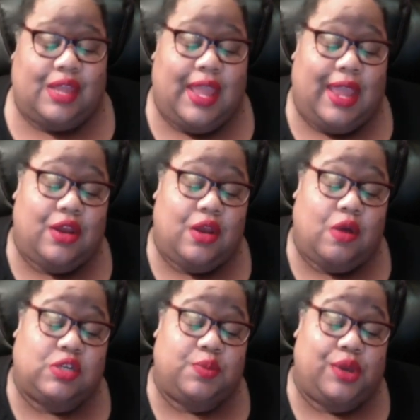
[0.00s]
And you know,
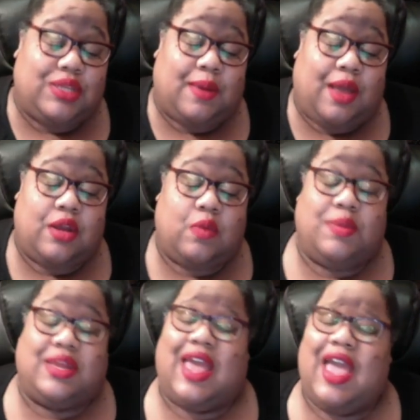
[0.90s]
she brings up how, you know, when
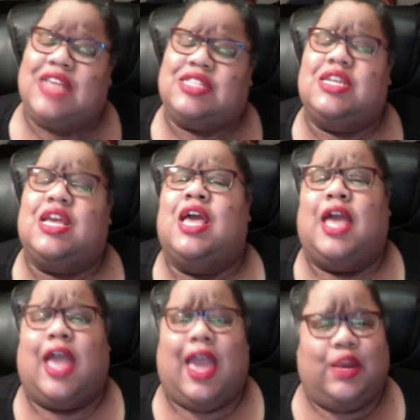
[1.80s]
me and Ashley
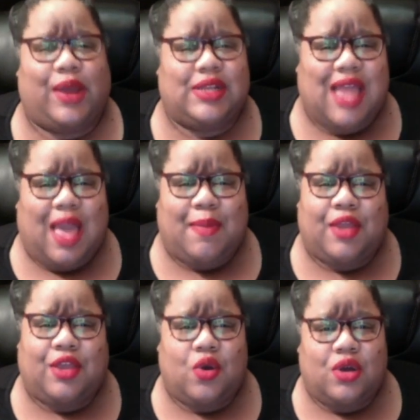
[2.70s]
had a great time
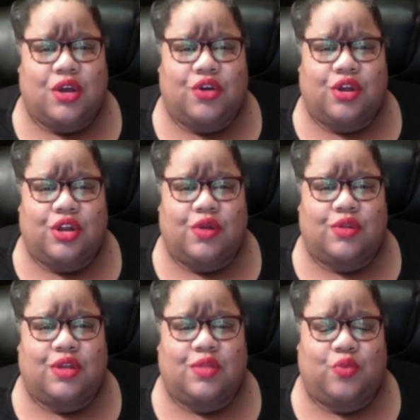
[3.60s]
at yoga or you know,
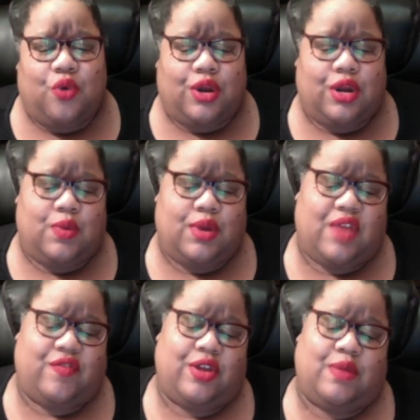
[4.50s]
the other morning or
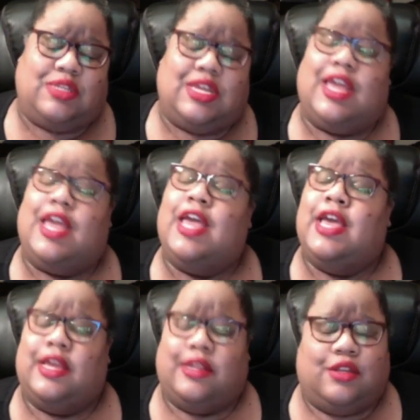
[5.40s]
whatever, you know what I'm saying?
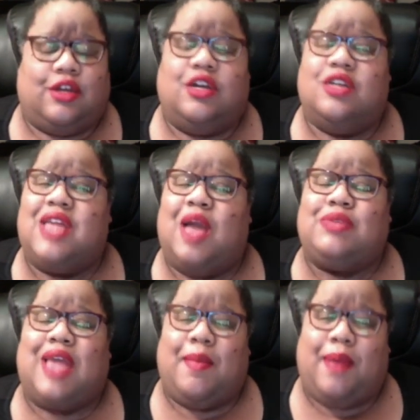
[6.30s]
A good time
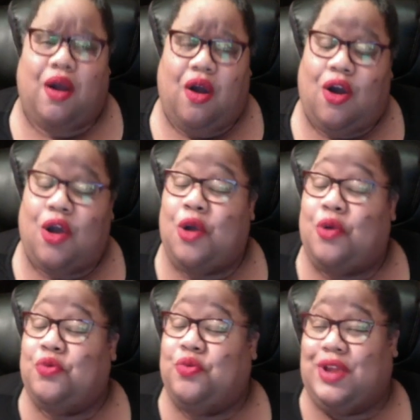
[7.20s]
was had by oh,
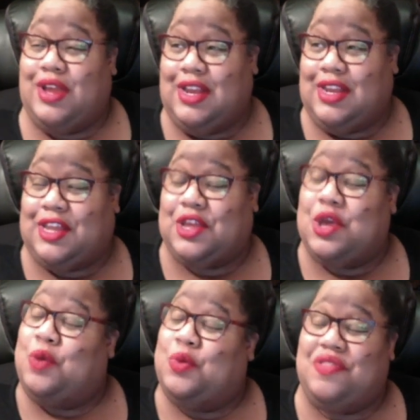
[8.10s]
Really?
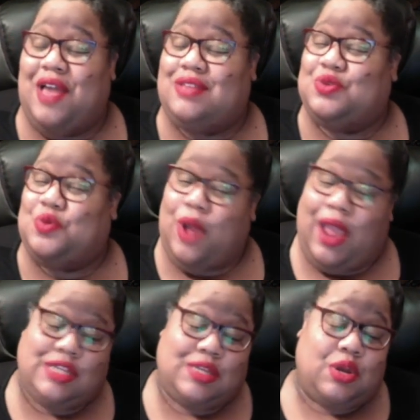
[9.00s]
Well that's
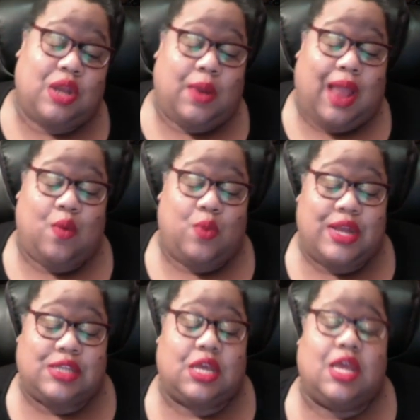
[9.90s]
great. So you know what I
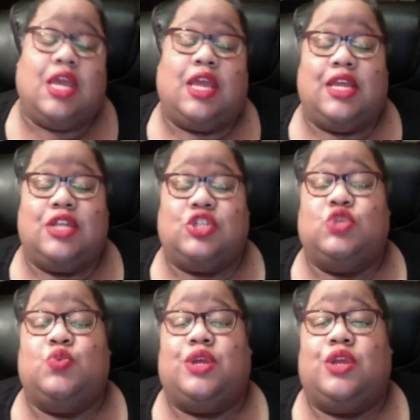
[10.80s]
went
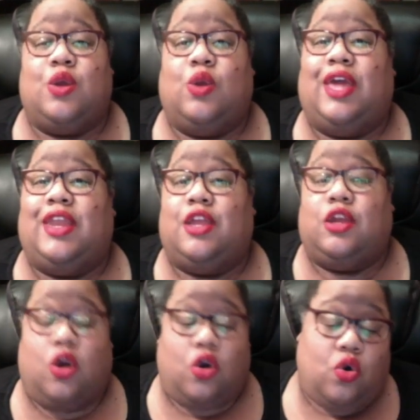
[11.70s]
into it, you know, letting
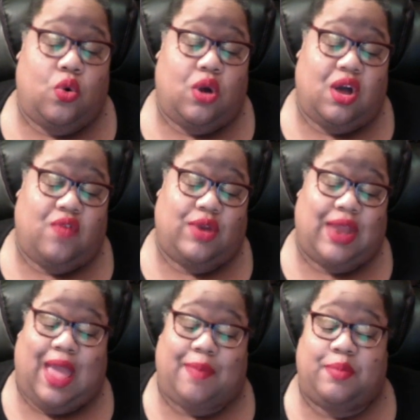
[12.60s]
go of what
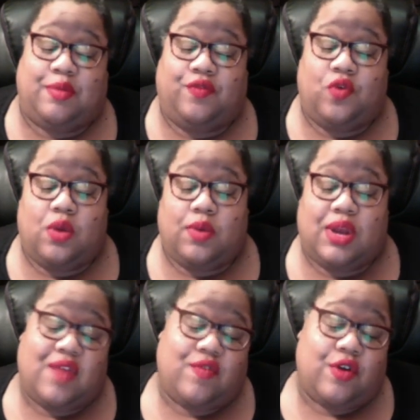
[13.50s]
happened before or
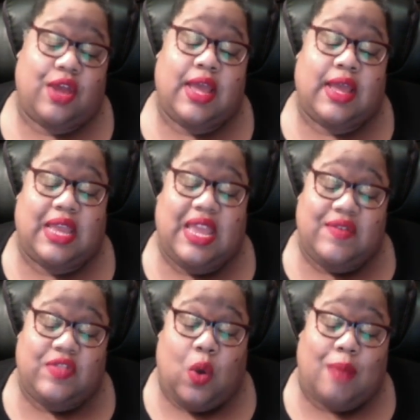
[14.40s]
whatever,
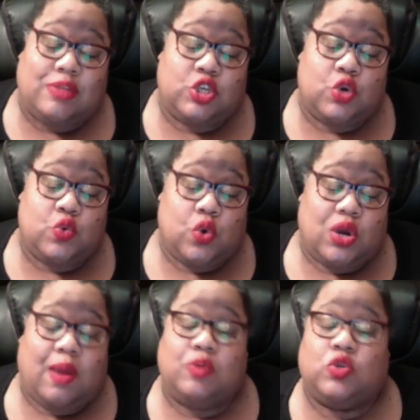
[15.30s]
even though I'm still worried
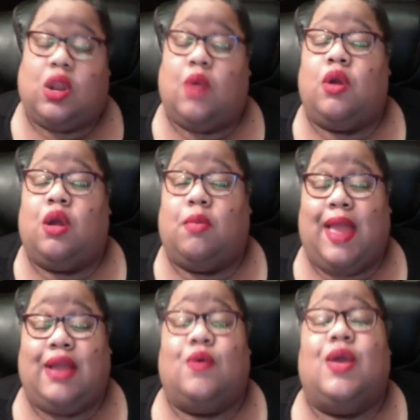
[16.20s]
about what's going on with her and
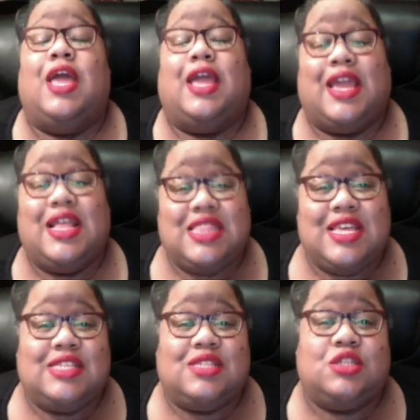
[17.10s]
Michael. And
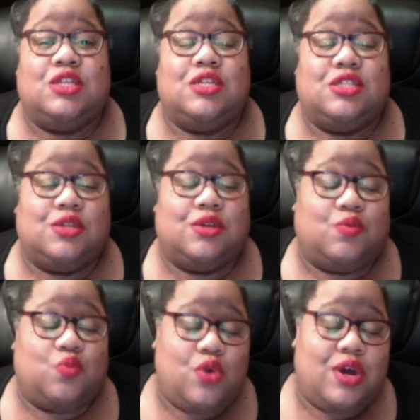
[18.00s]
this is the
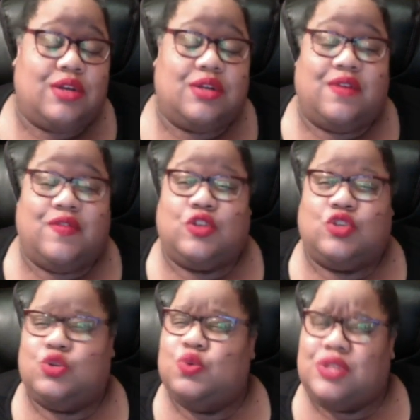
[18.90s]
one of the
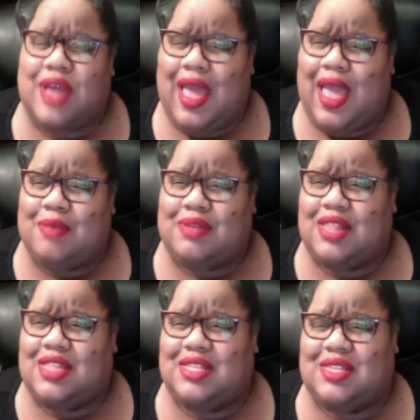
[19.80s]
two times I
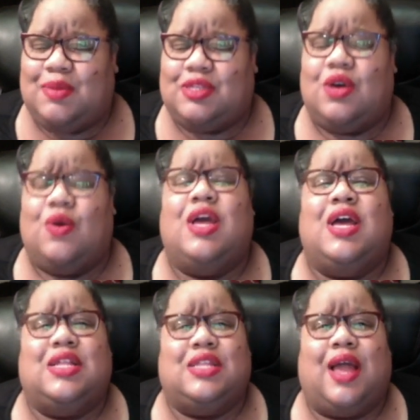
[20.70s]
think this episode
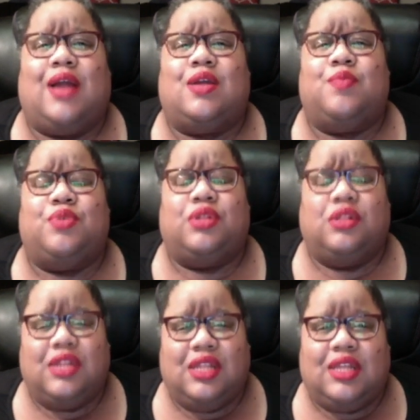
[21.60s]
that I
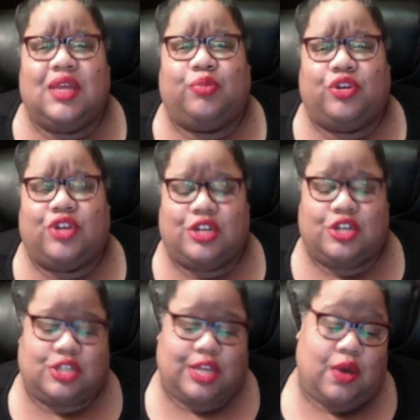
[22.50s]
completely appreciated
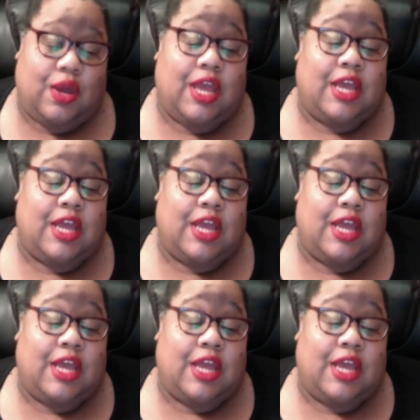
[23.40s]
Gizelle.